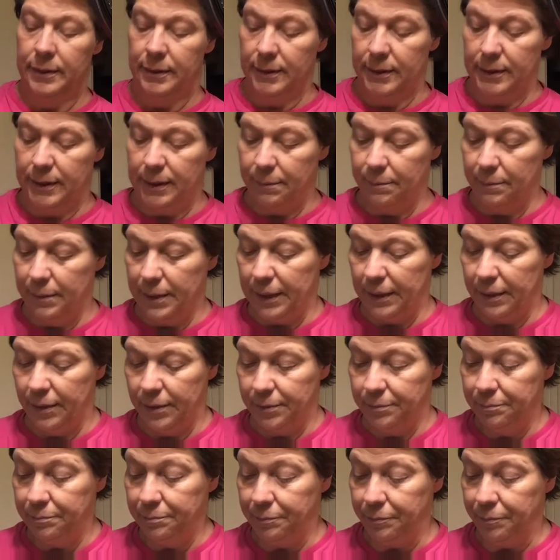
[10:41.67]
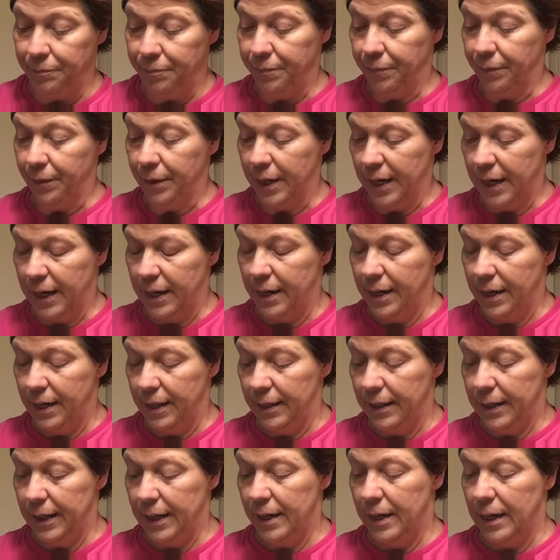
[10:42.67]
something.
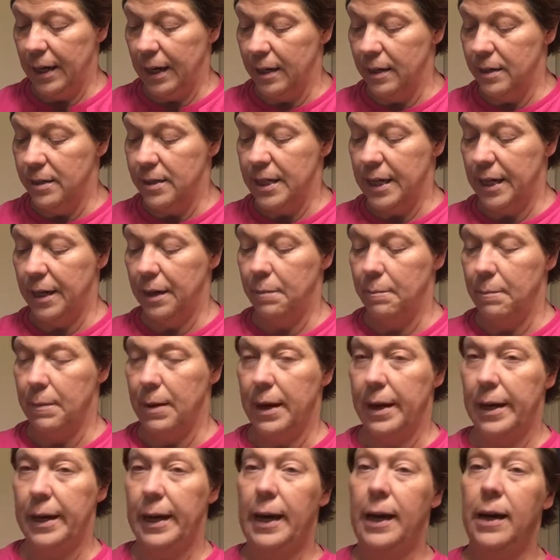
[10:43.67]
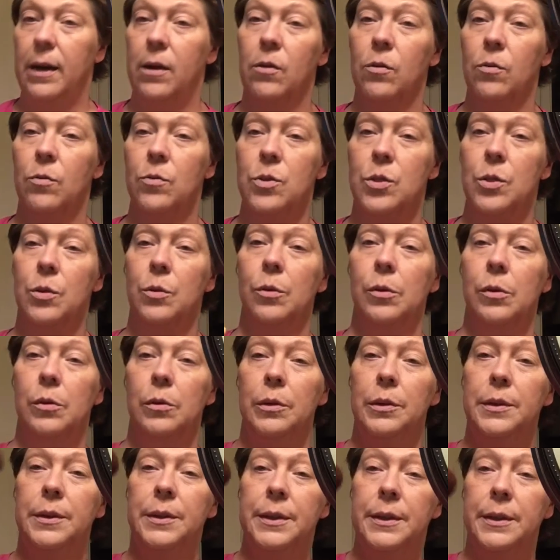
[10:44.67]
And then I take my Eco
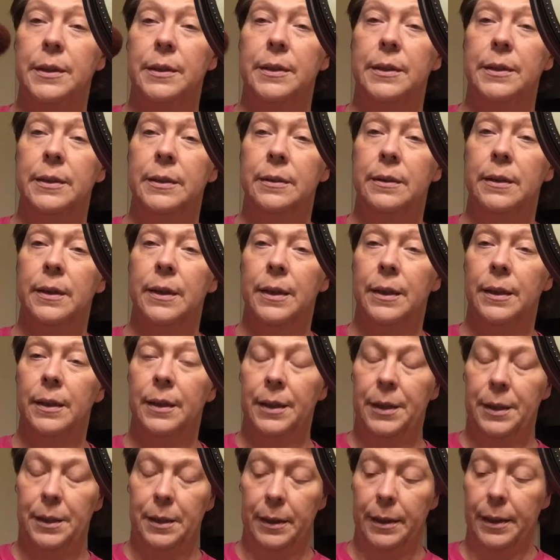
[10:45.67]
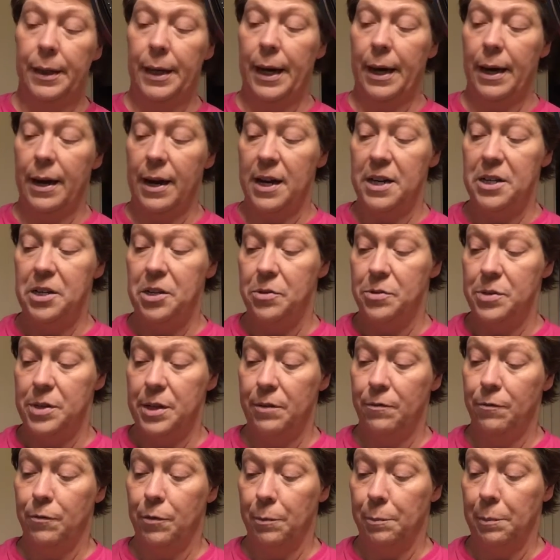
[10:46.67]
Tools. I use
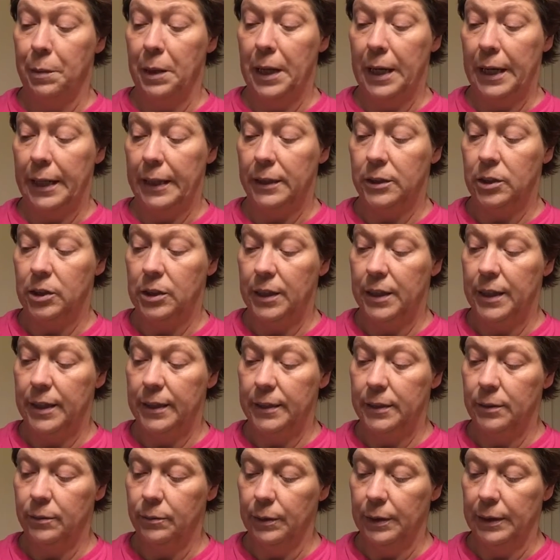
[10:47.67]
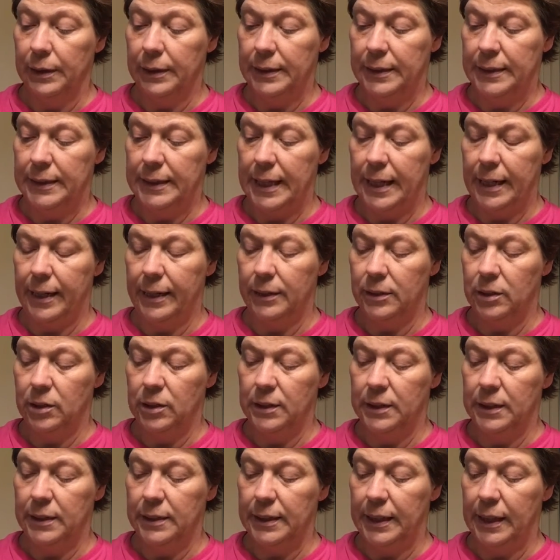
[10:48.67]
it for blush. It doesn't really say, it
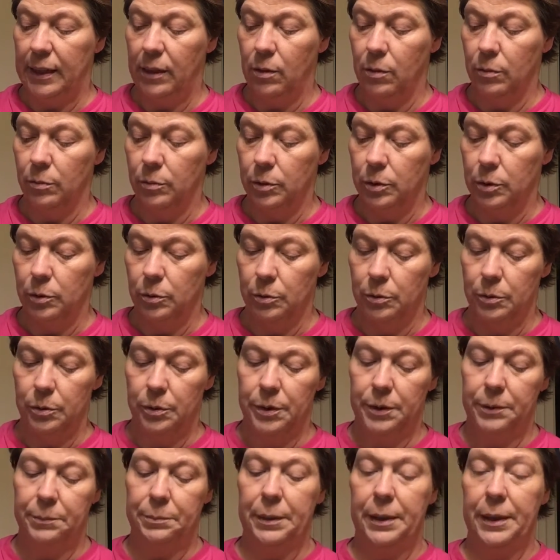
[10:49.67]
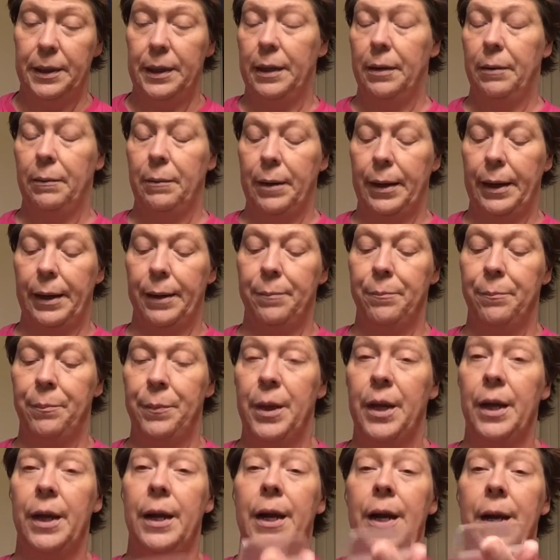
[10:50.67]
just says Eco Tools. But anyway,
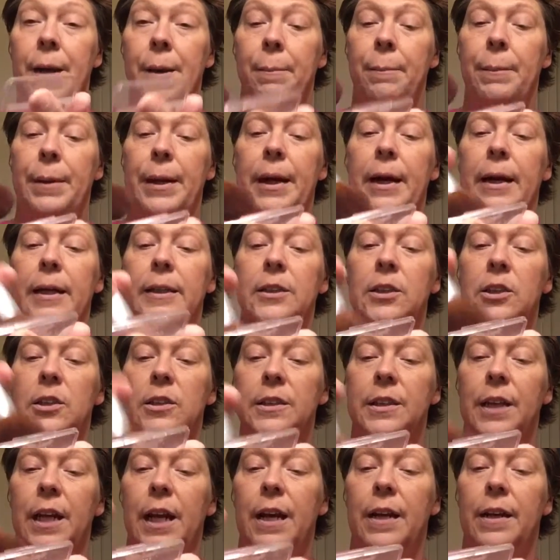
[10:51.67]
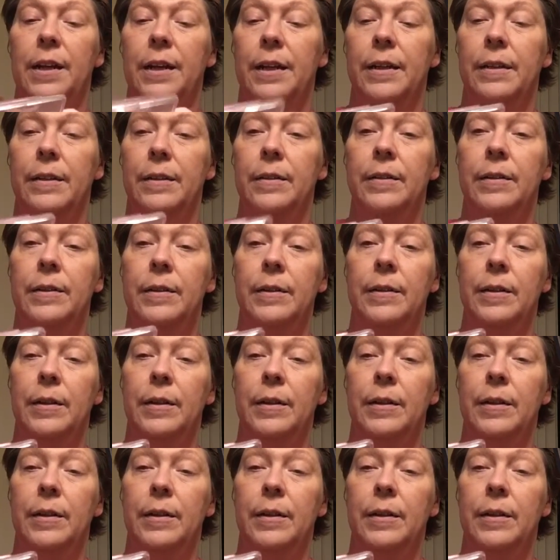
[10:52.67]
but I just kind of